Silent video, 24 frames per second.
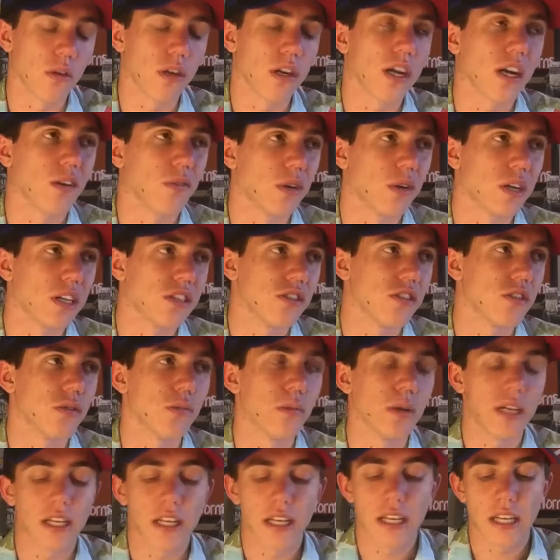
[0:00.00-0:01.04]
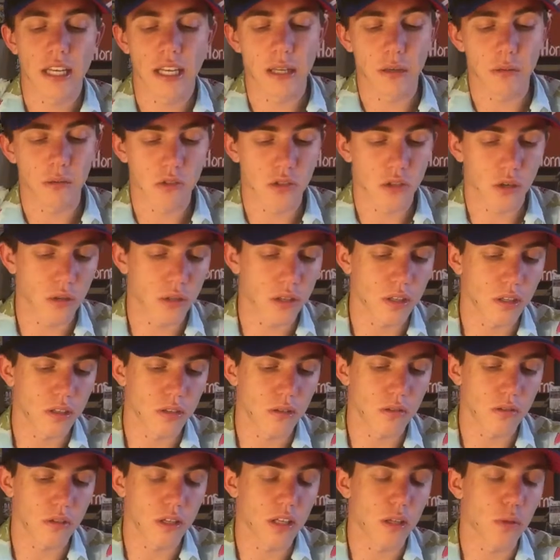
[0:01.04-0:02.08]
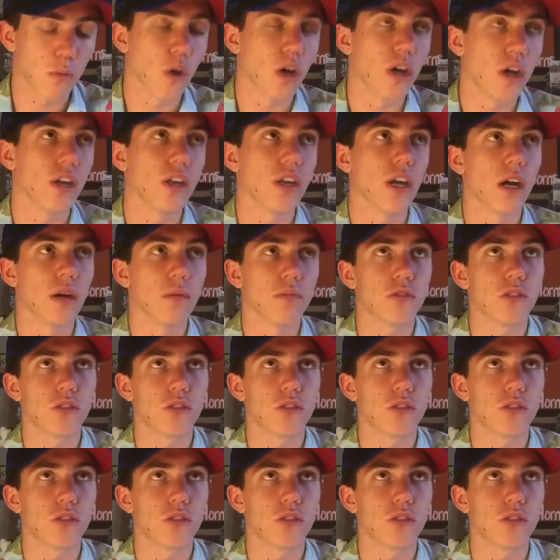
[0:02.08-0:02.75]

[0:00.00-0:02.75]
or not raced to, but he won up